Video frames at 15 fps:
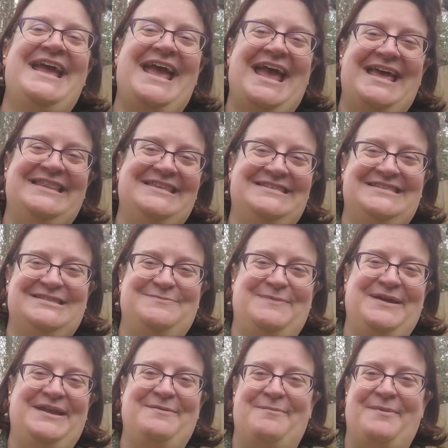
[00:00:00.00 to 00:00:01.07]
And this has
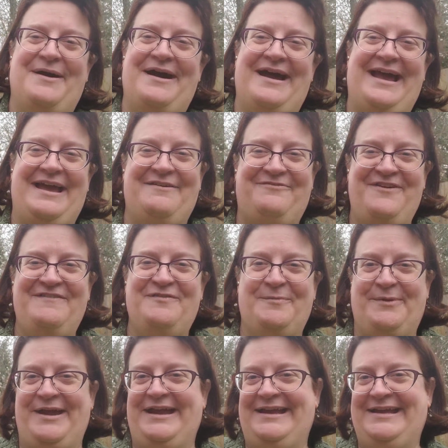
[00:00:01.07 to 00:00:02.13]
been my favorite
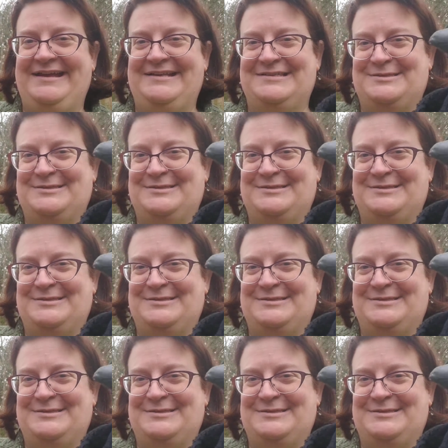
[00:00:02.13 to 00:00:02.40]
blanket,